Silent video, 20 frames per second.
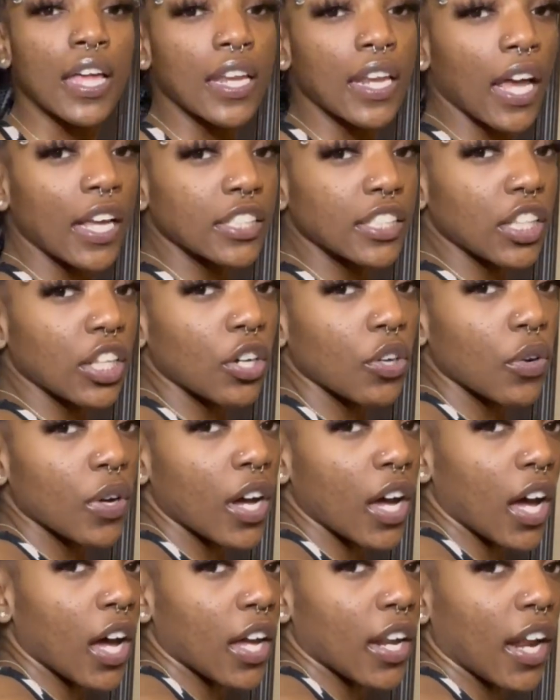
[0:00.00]
Nice little
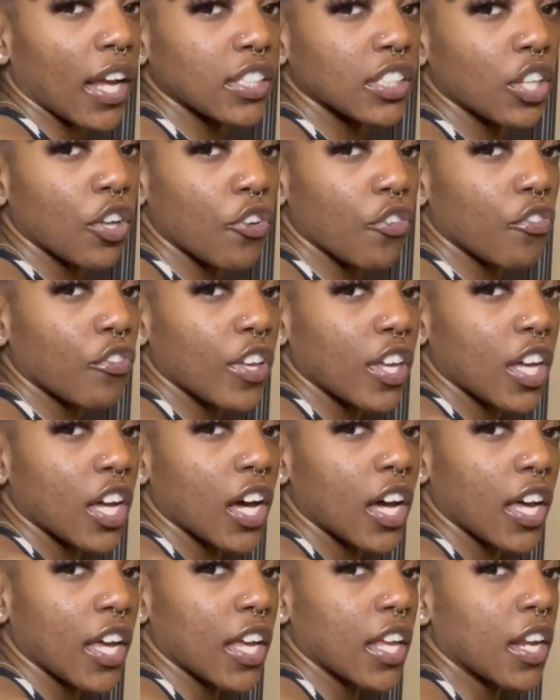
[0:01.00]
cut, nice little V
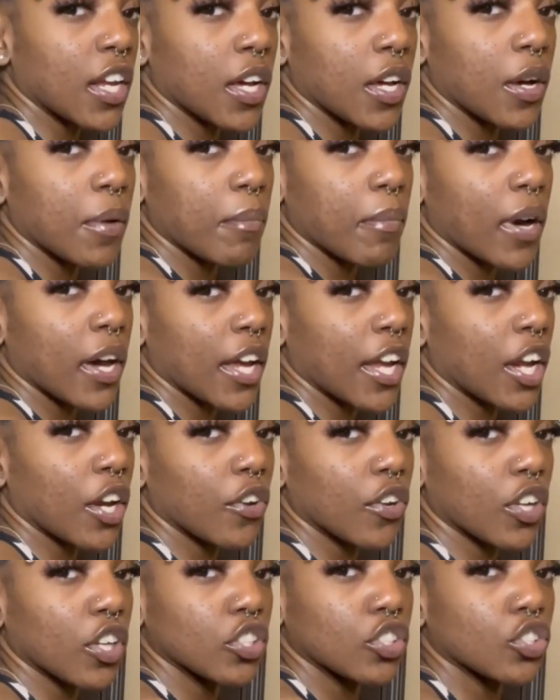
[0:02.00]
cut in a butt
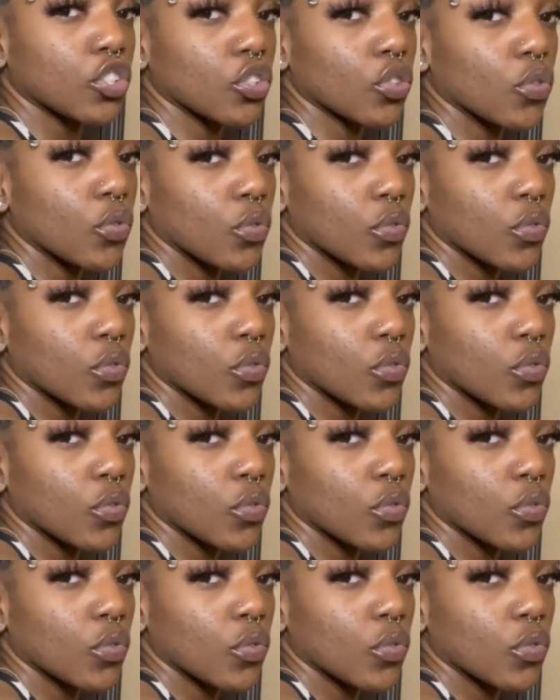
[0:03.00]
area too.